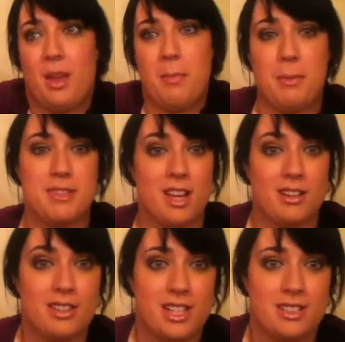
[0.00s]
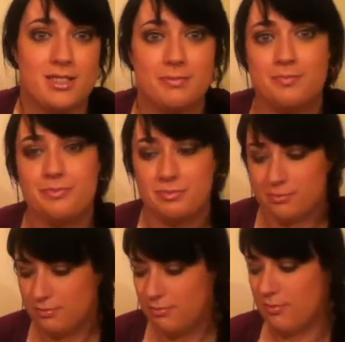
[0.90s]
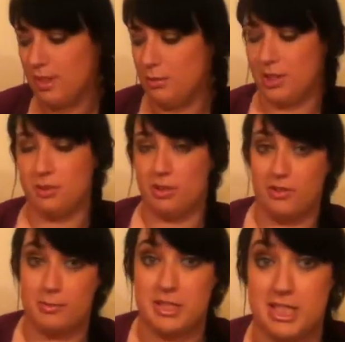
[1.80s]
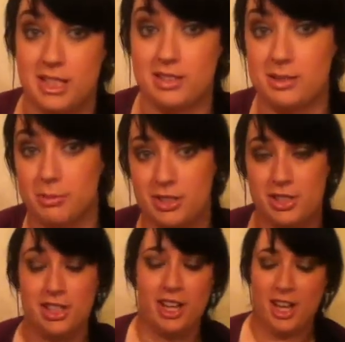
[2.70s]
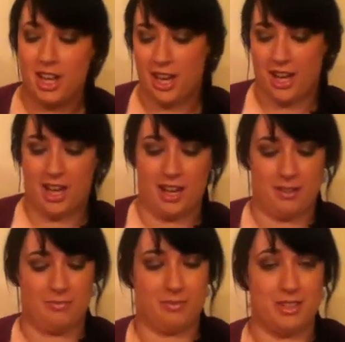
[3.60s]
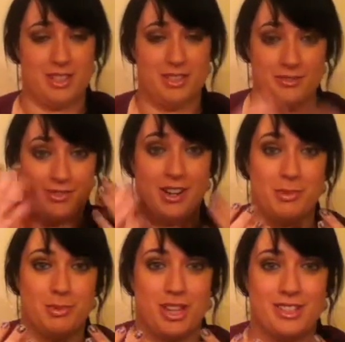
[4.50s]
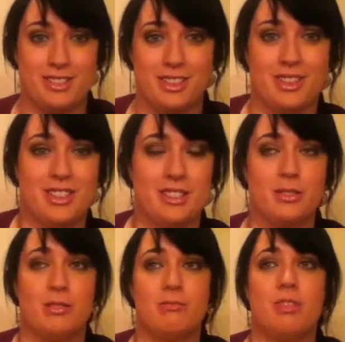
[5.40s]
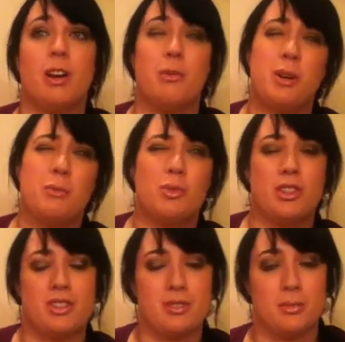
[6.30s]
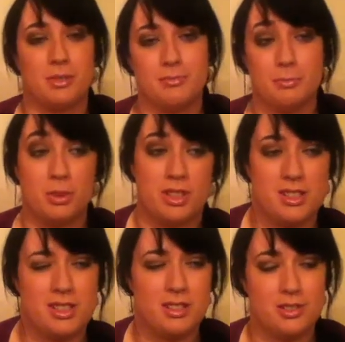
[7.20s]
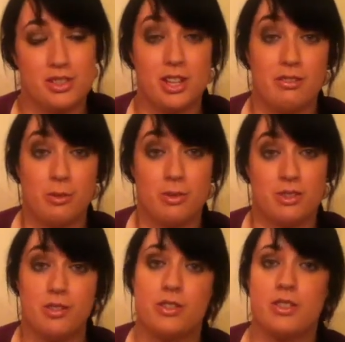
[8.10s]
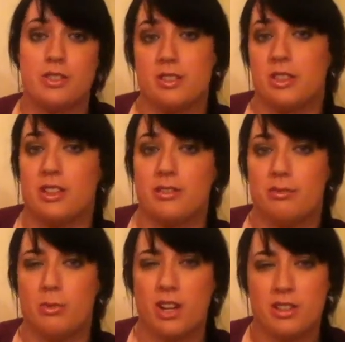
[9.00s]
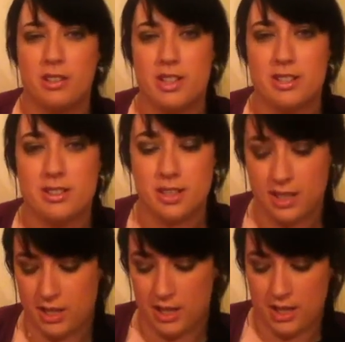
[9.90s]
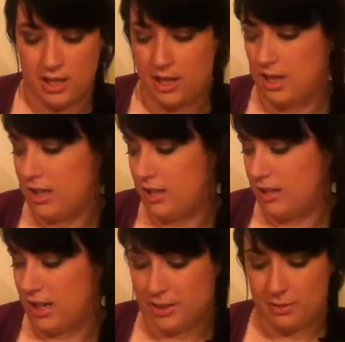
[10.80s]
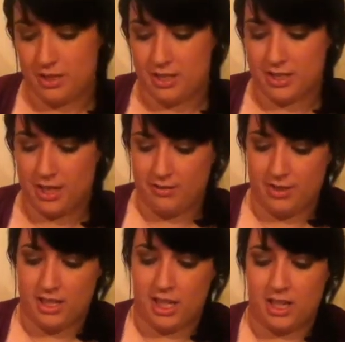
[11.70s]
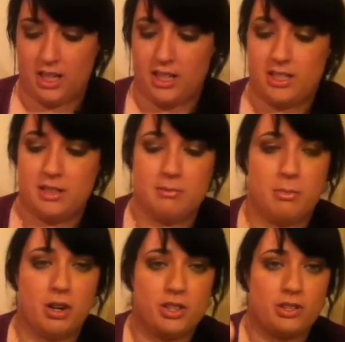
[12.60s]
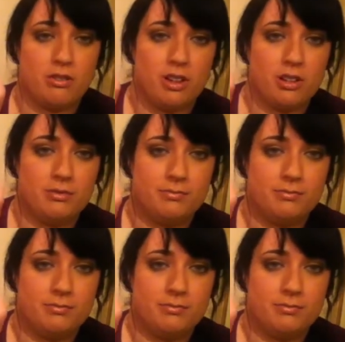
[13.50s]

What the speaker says: maybe Saturdays when I don't have to be seen so much, because it's very bright on the eyes. I wear it more in the summer, but it's still a good shade for winter if you're into kind of wilder eyes. The next one is a 17 and it's in Mardi Gras.